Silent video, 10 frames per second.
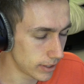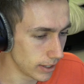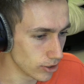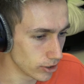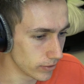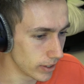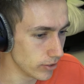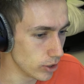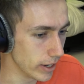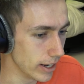okay, Josh. I've
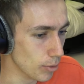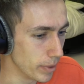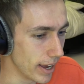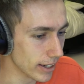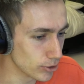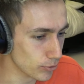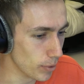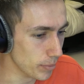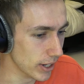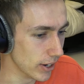given oh. you a little oh. bit extra
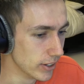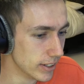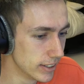room, you know.